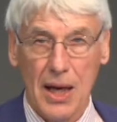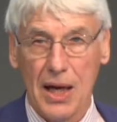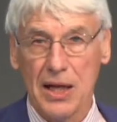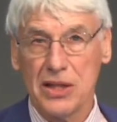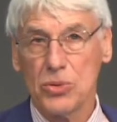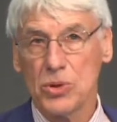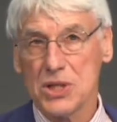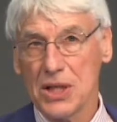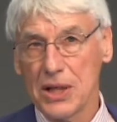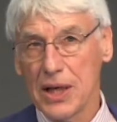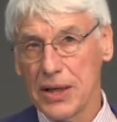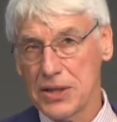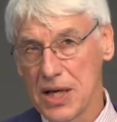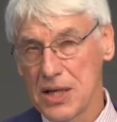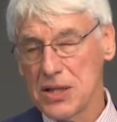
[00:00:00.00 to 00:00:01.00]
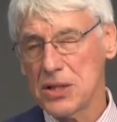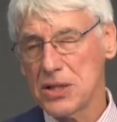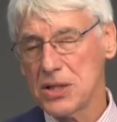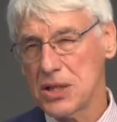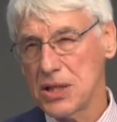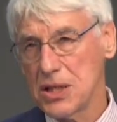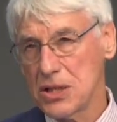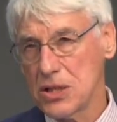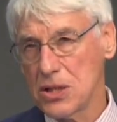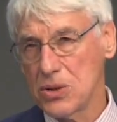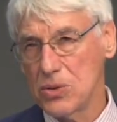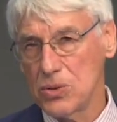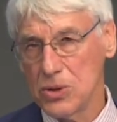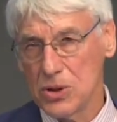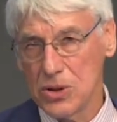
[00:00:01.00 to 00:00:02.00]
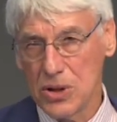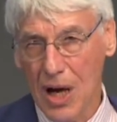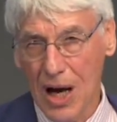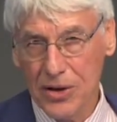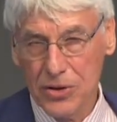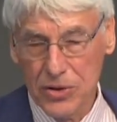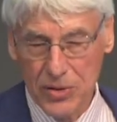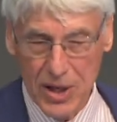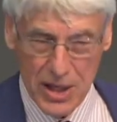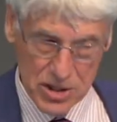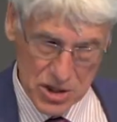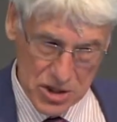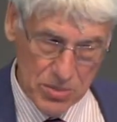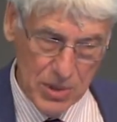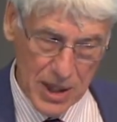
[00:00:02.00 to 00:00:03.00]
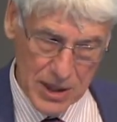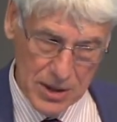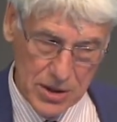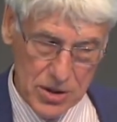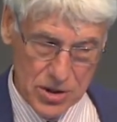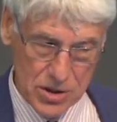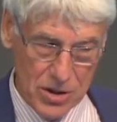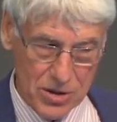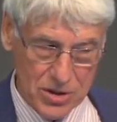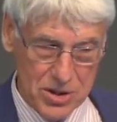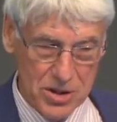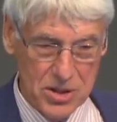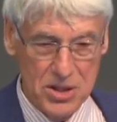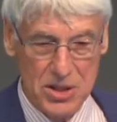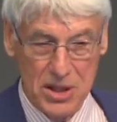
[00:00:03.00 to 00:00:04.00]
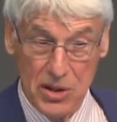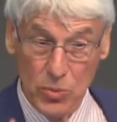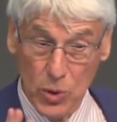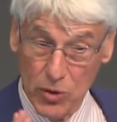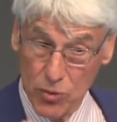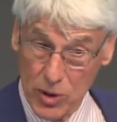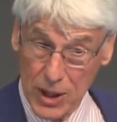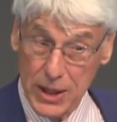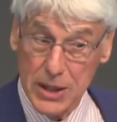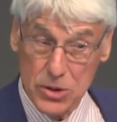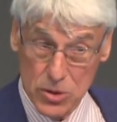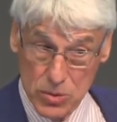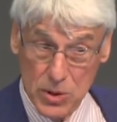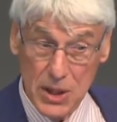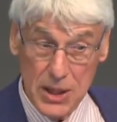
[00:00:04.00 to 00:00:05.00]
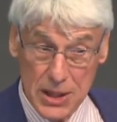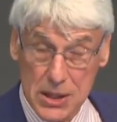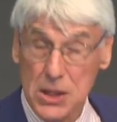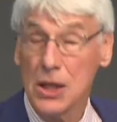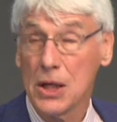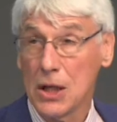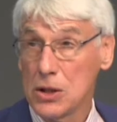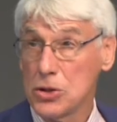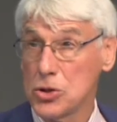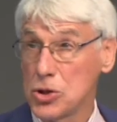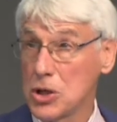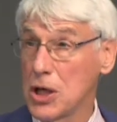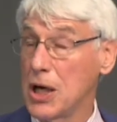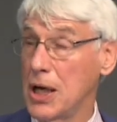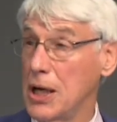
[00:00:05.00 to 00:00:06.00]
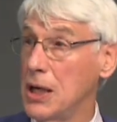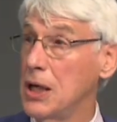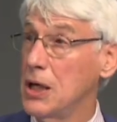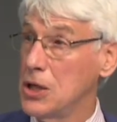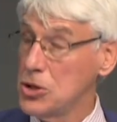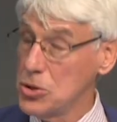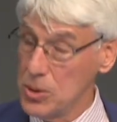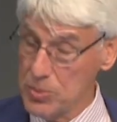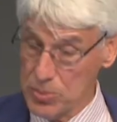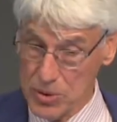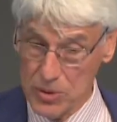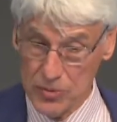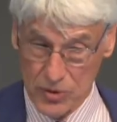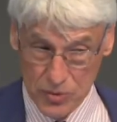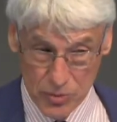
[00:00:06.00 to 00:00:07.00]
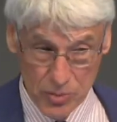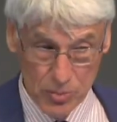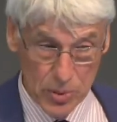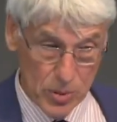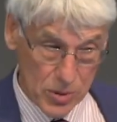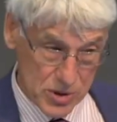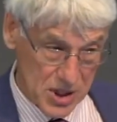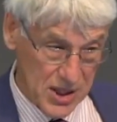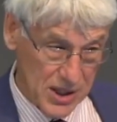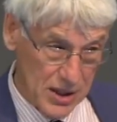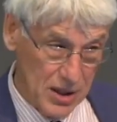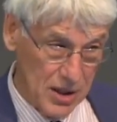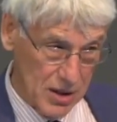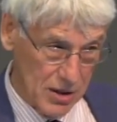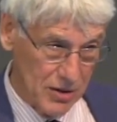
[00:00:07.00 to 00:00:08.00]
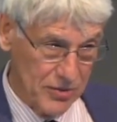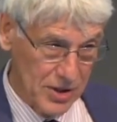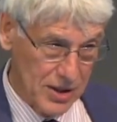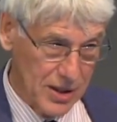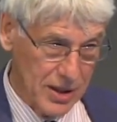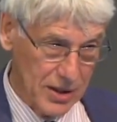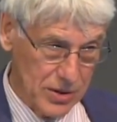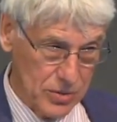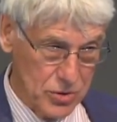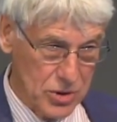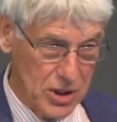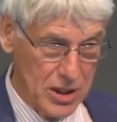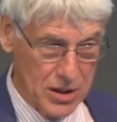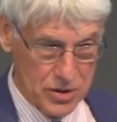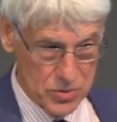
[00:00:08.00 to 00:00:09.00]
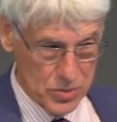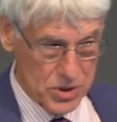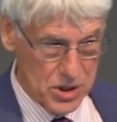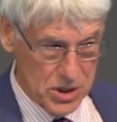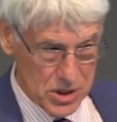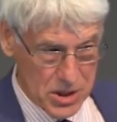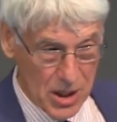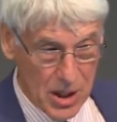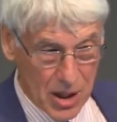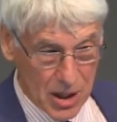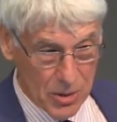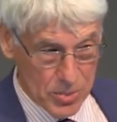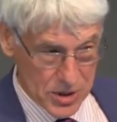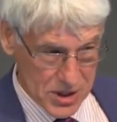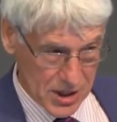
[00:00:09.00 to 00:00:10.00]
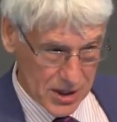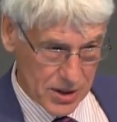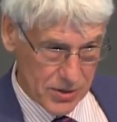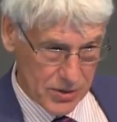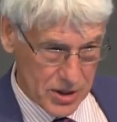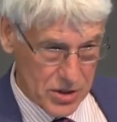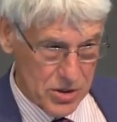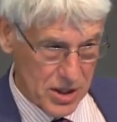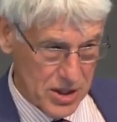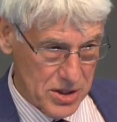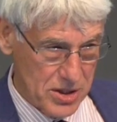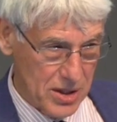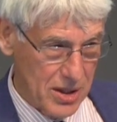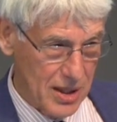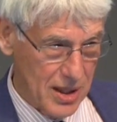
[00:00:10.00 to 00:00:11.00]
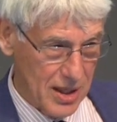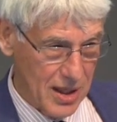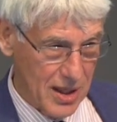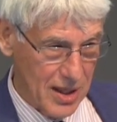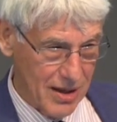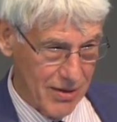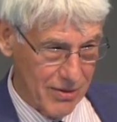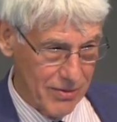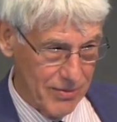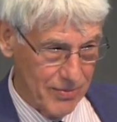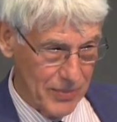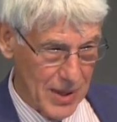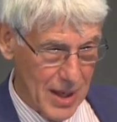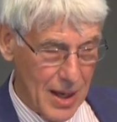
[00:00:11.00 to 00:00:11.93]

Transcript: and there was a tendency to underestimate the toxicity. And we really do need to try to improve the reporting of the clinical trials, which is a particular interest that I have.